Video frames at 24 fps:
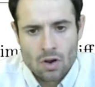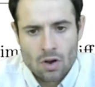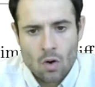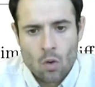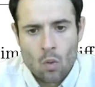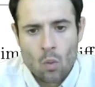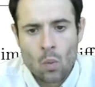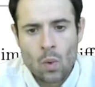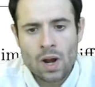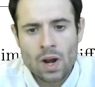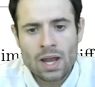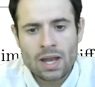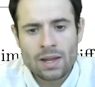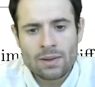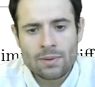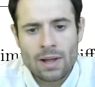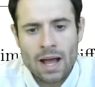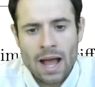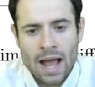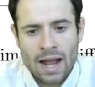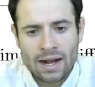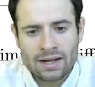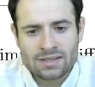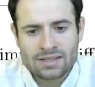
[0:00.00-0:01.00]
will
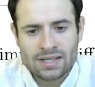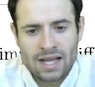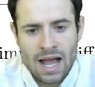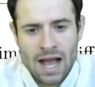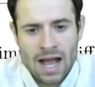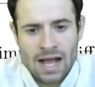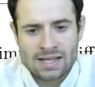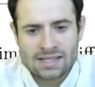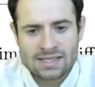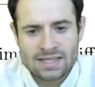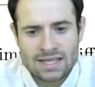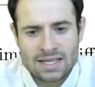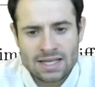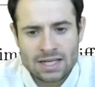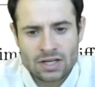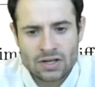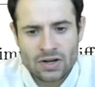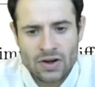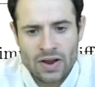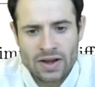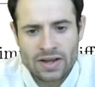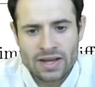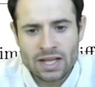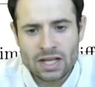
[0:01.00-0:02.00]
act as
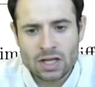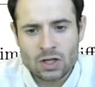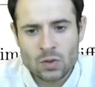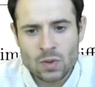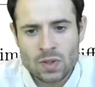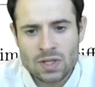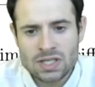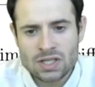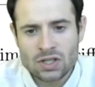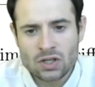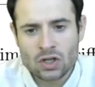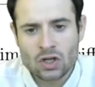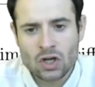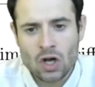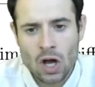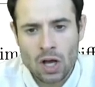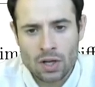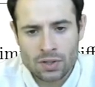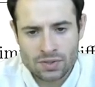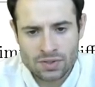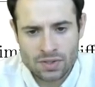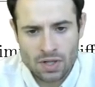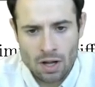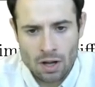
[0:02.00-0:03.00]
here an increase in the
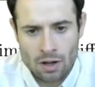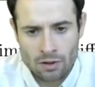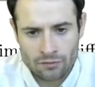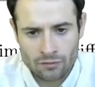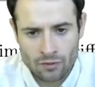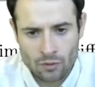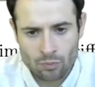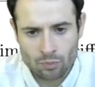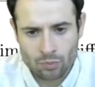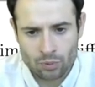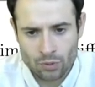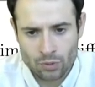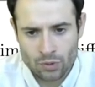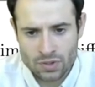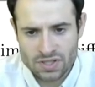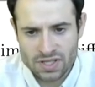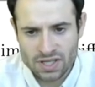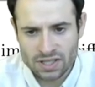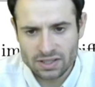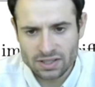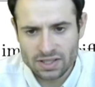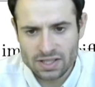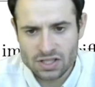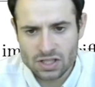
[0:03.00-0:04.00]
cost of
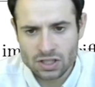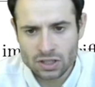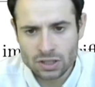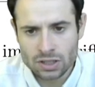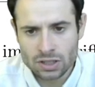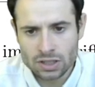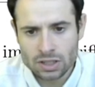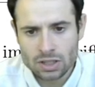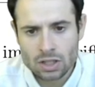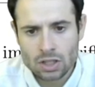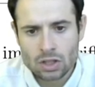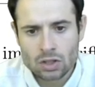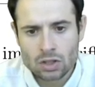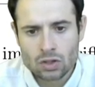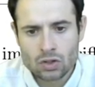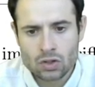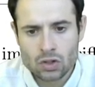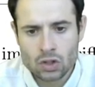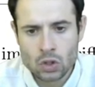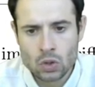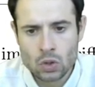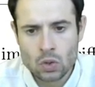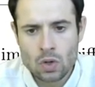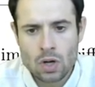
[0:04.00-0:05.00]
producing this good
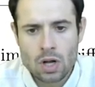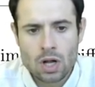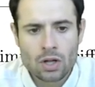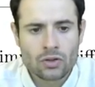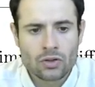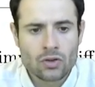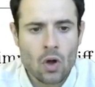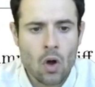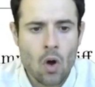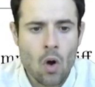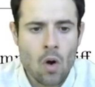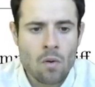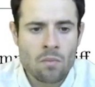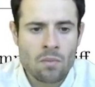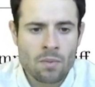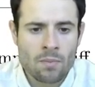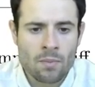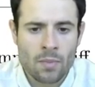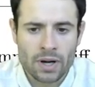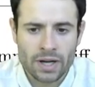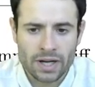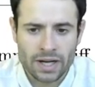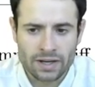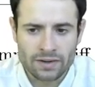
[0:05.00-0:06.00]
to the home
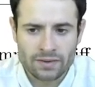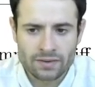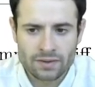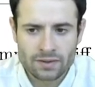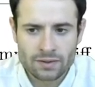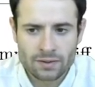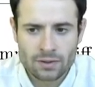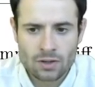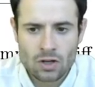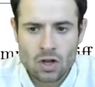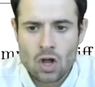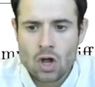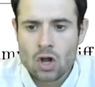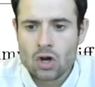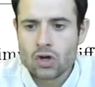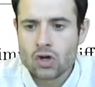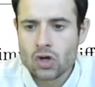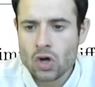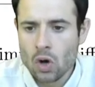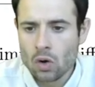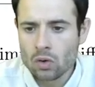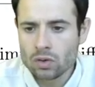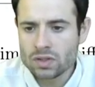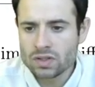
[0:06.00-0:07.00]
market.
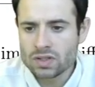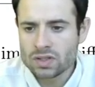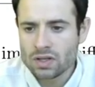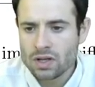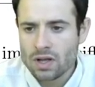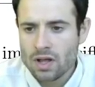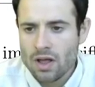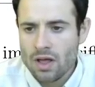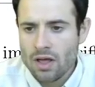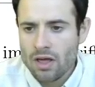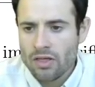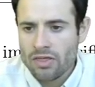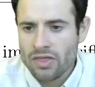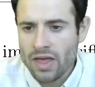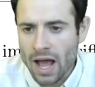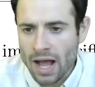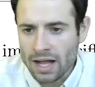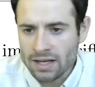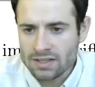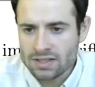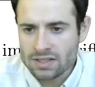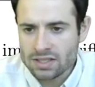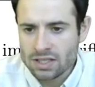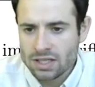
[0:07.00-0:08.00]
Note
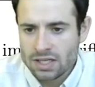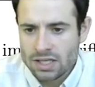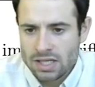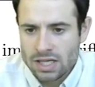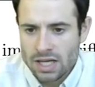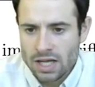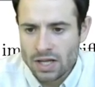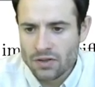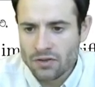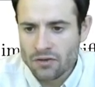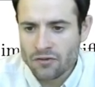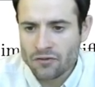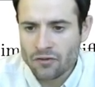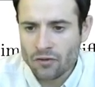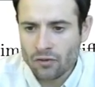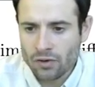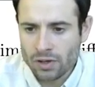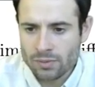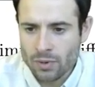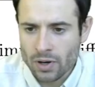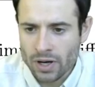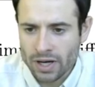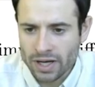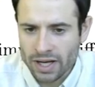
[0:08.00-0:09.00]
that in the
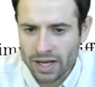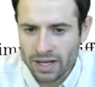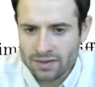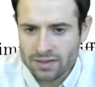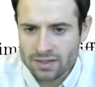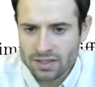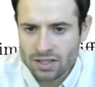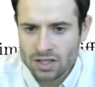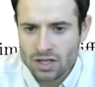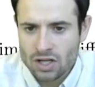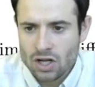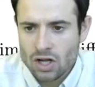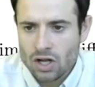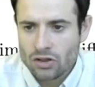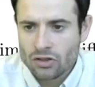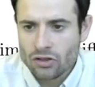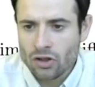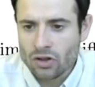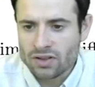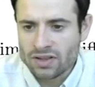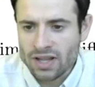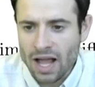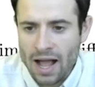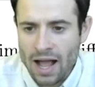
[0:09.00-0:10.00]
foreign market,
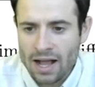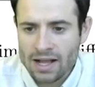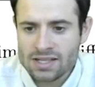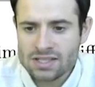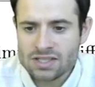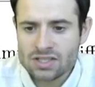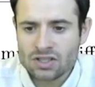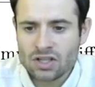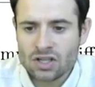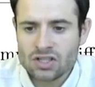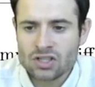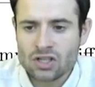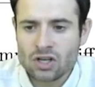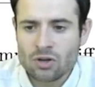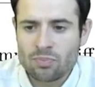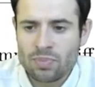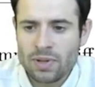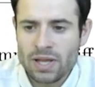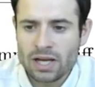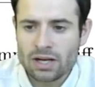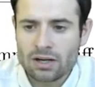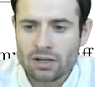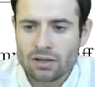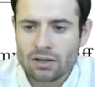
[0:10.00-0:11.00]
the tax doesn't
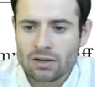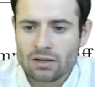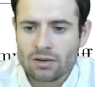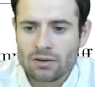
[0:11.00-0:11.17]
appear